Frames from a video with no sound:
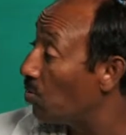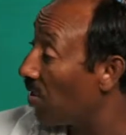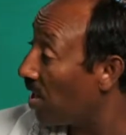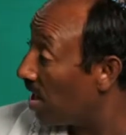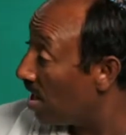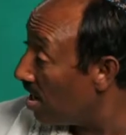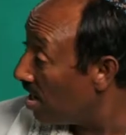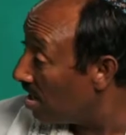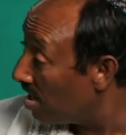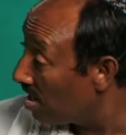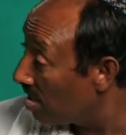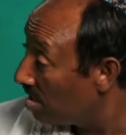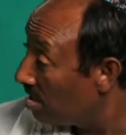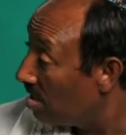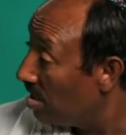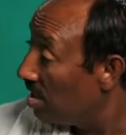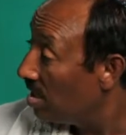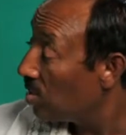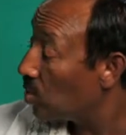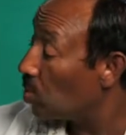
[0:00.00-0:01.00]
prayer,
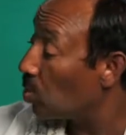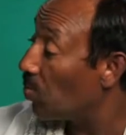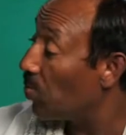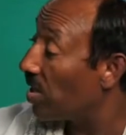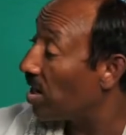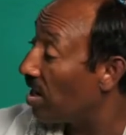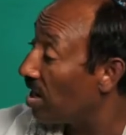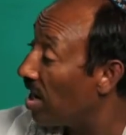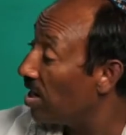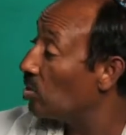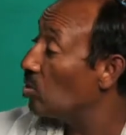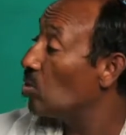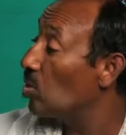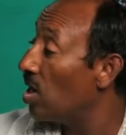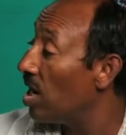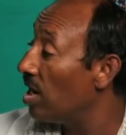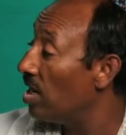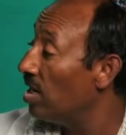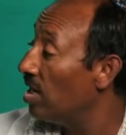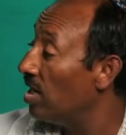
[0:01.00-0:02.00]

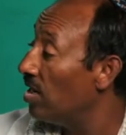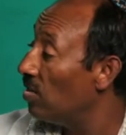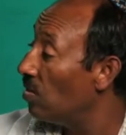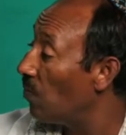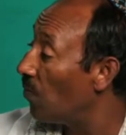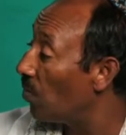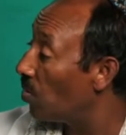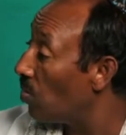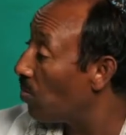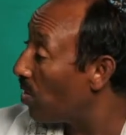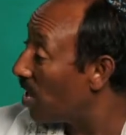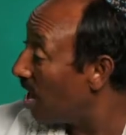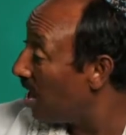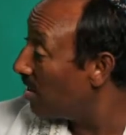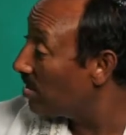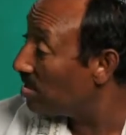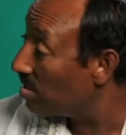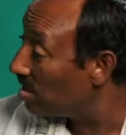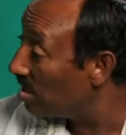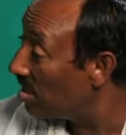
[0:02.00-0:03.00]
supernaturally, you know, from
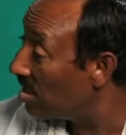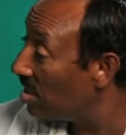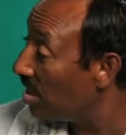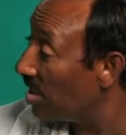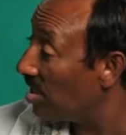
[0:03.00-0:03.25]
cancer,